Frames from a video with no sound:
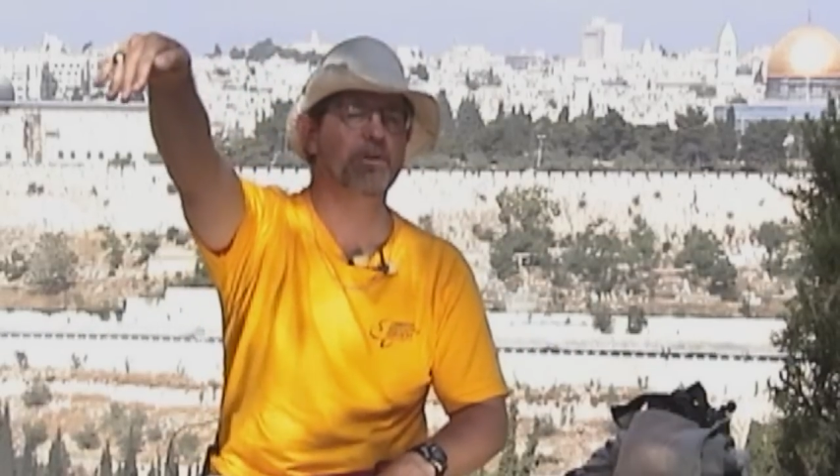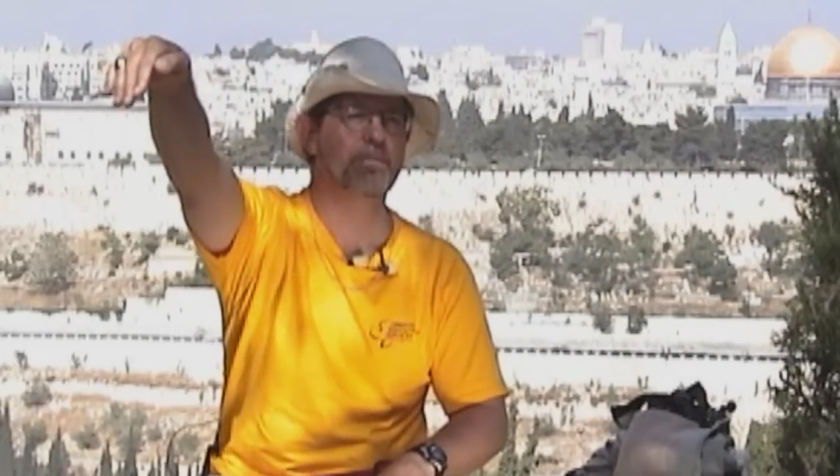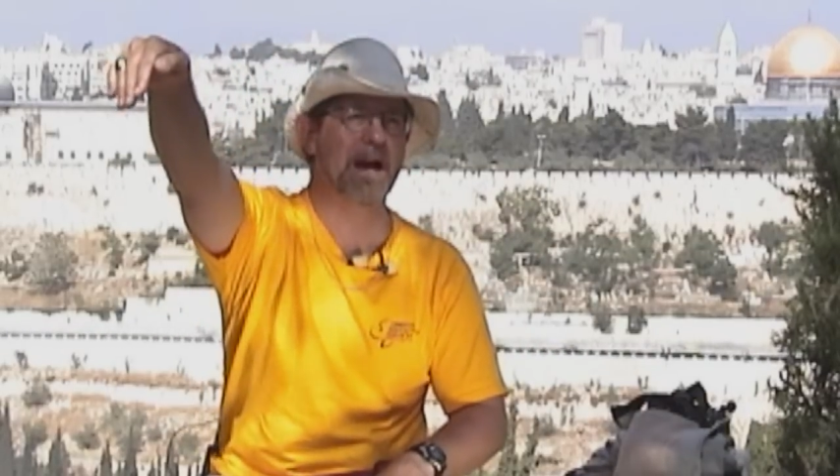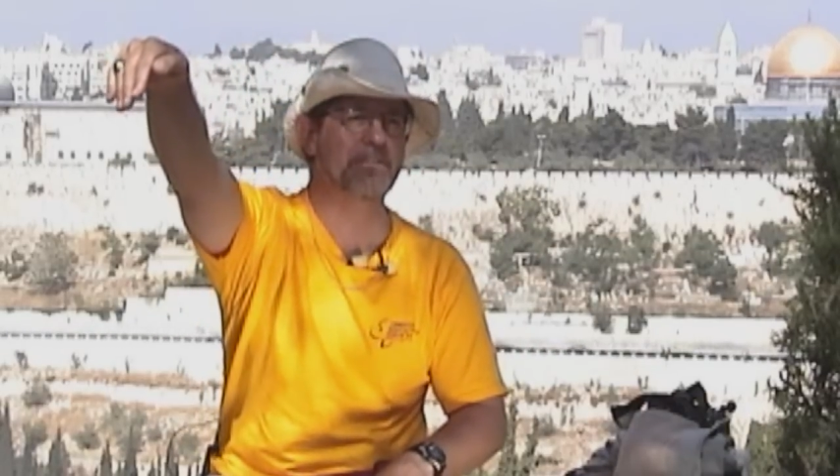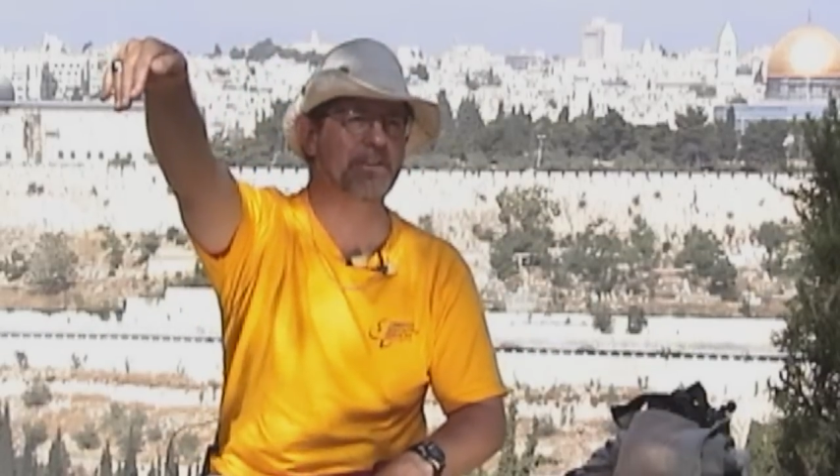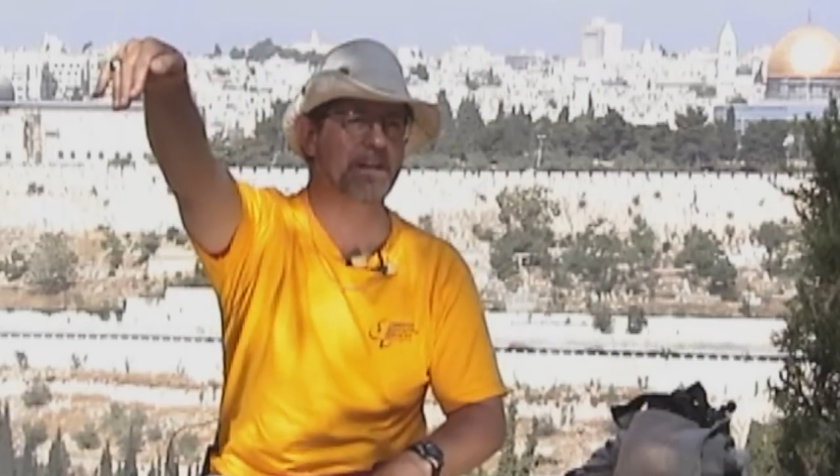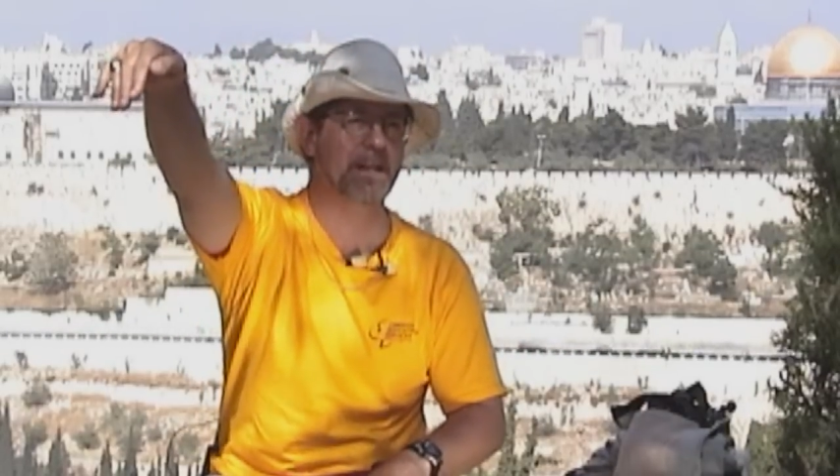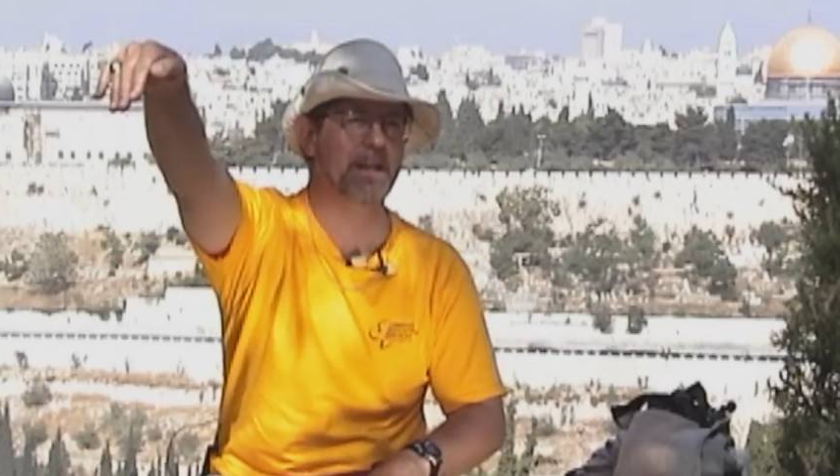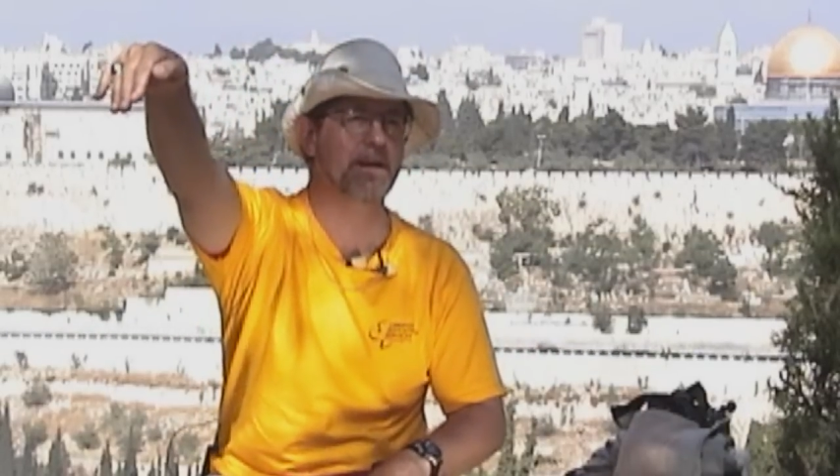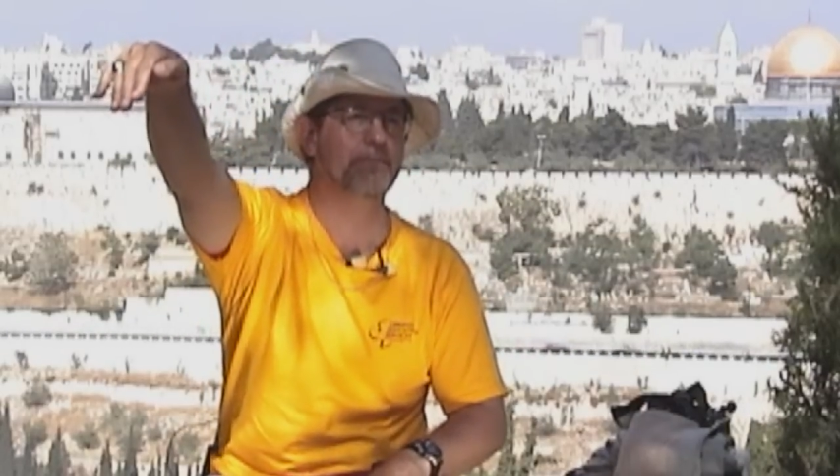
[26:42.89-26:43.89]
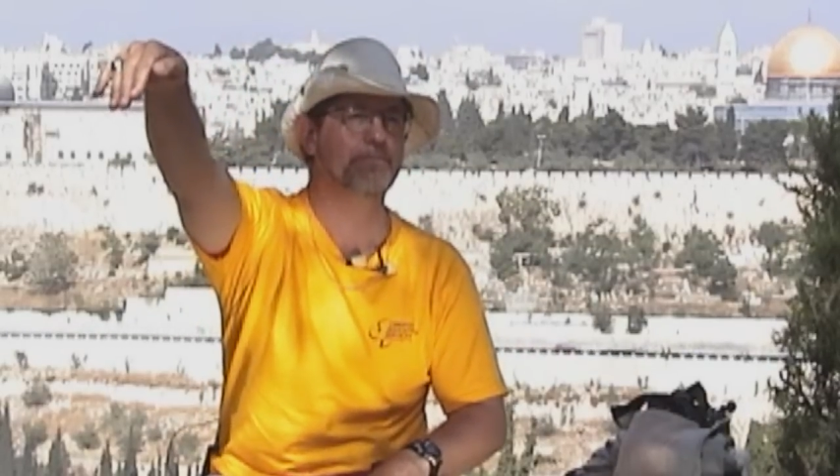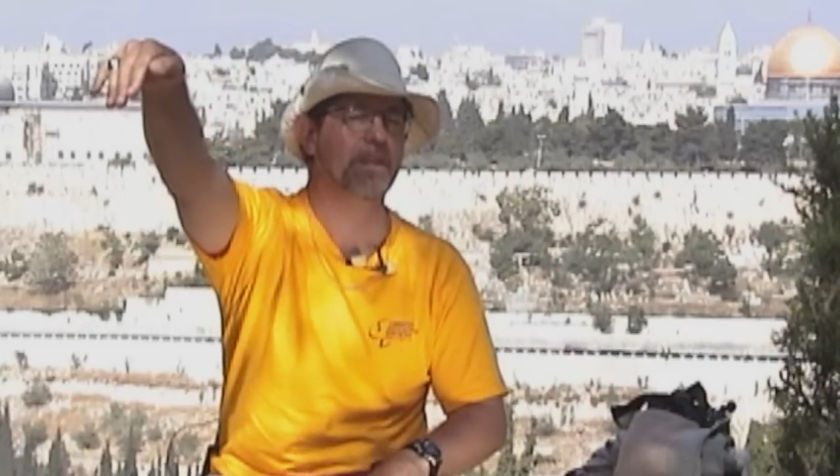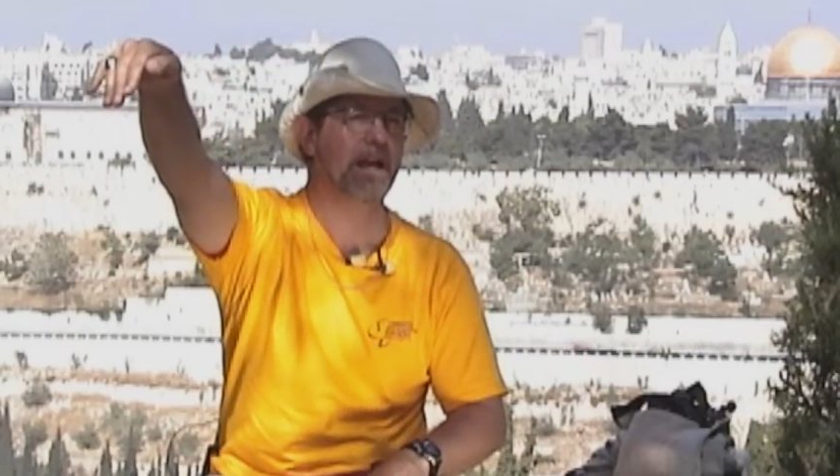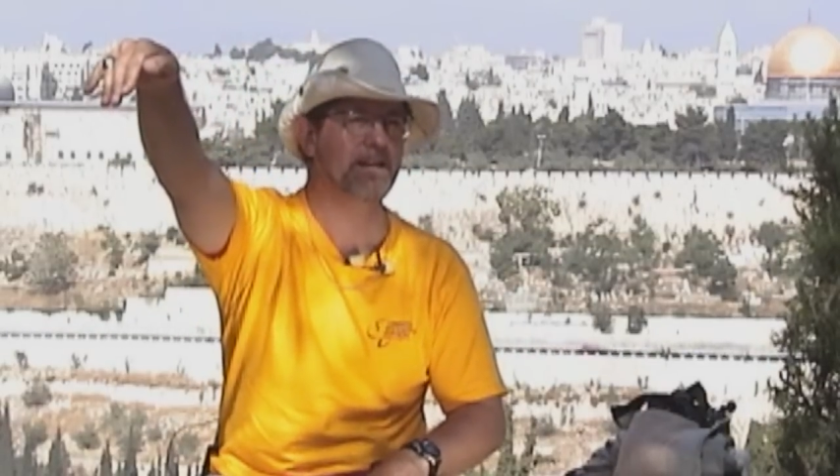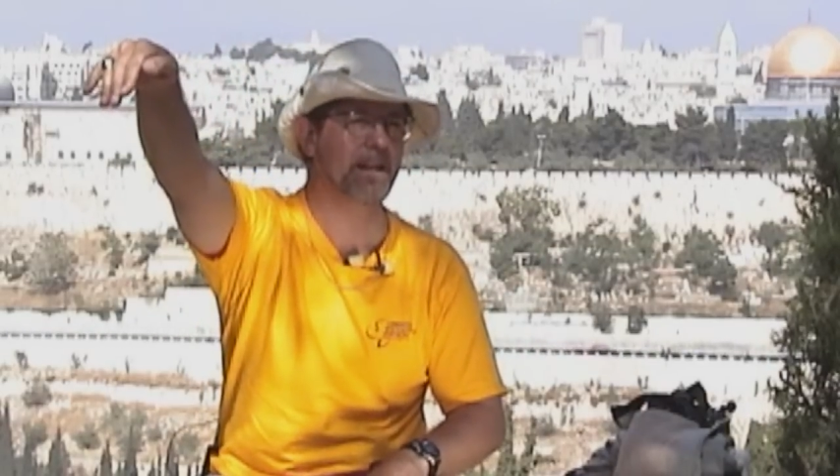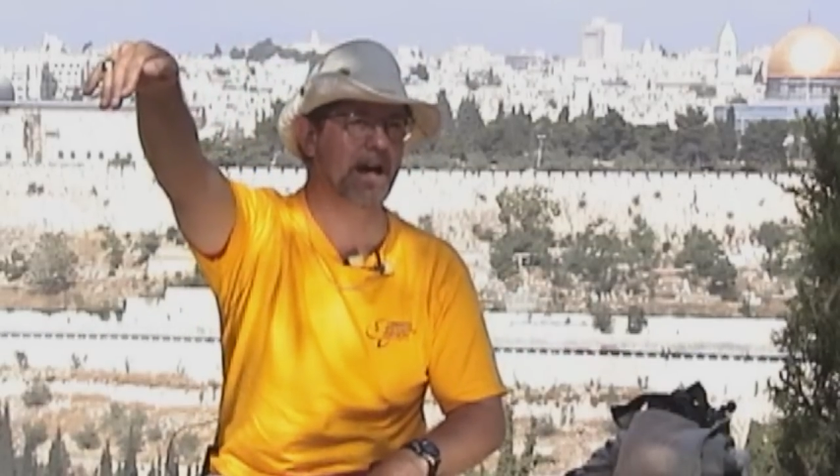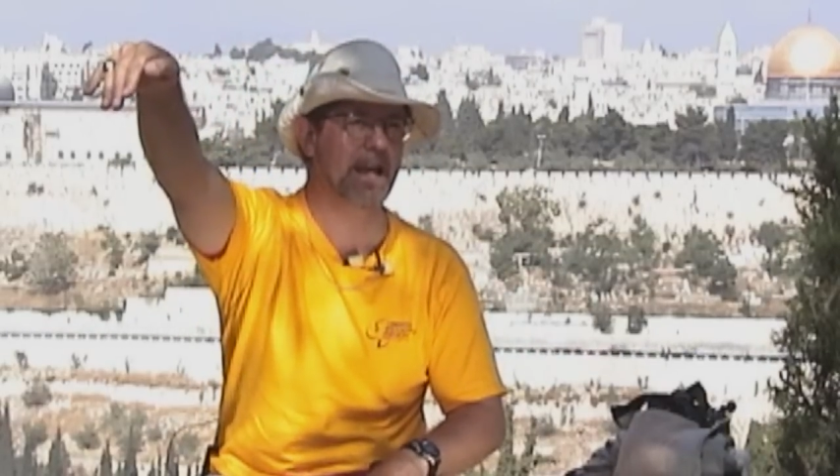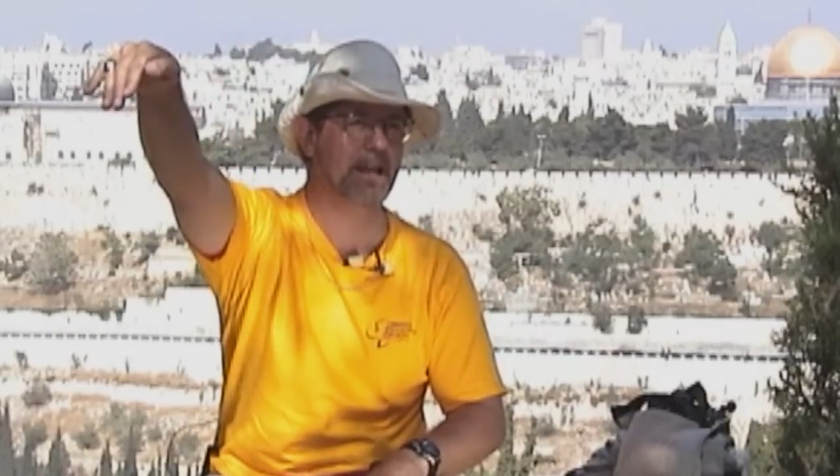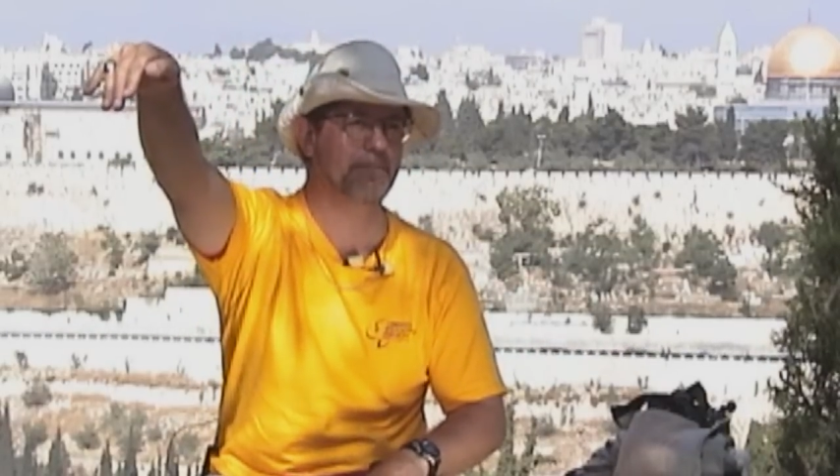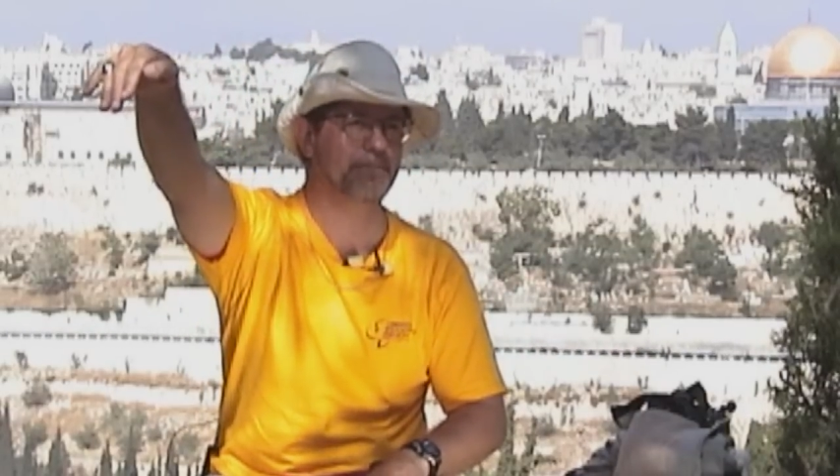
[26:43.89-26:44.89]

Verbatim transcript: Bethany at night.